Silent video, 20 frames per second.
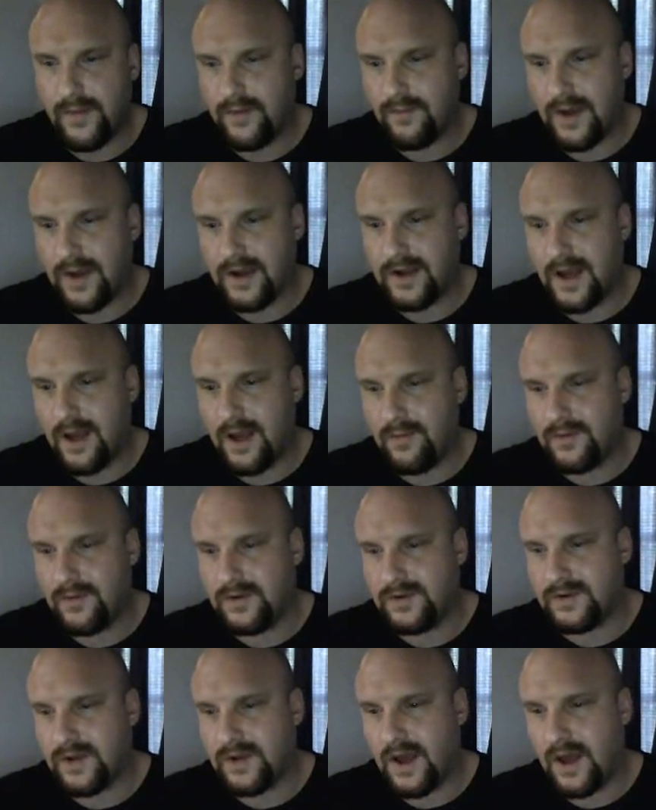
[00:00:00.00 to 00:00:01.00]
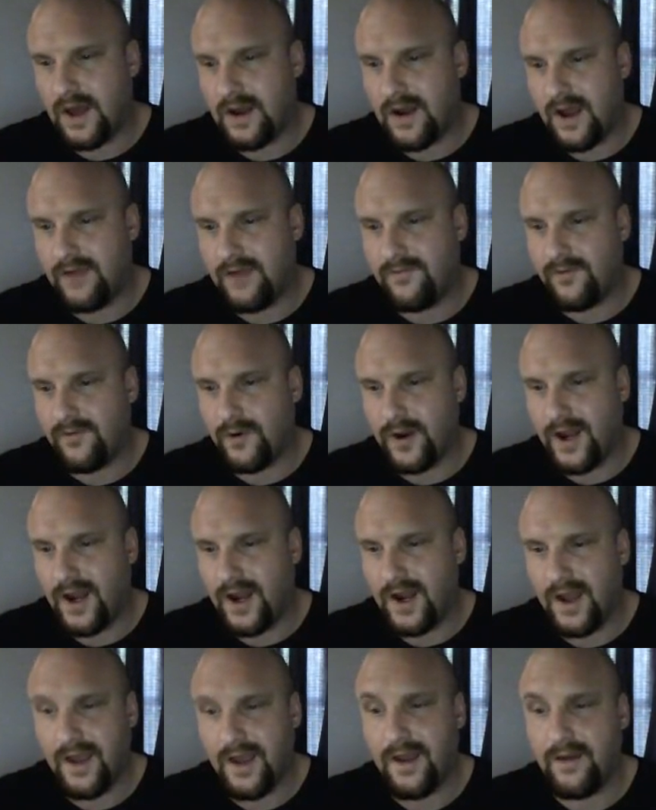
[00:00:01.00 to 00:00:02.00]
is
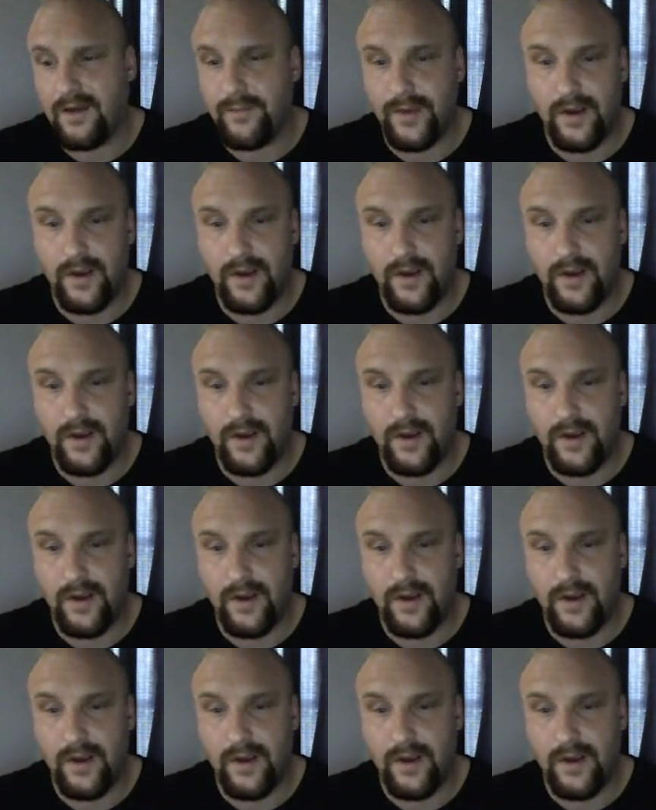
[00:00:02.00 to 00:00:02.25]
9:48 a.m.